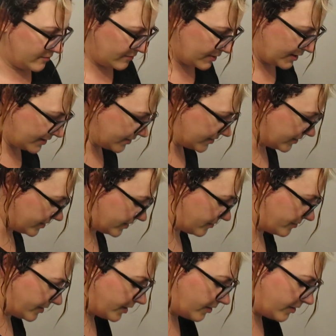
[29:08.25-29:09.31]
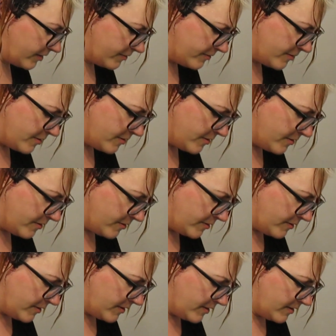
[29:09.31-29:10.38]
Things are looking weird.
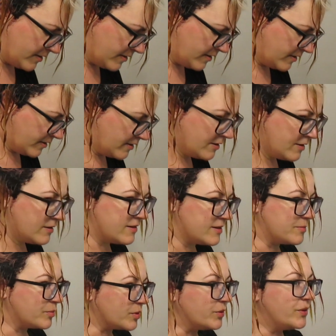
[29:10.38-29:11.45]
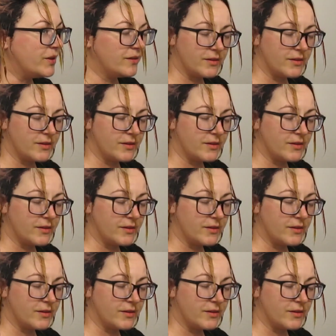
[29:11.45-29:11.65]
This blue,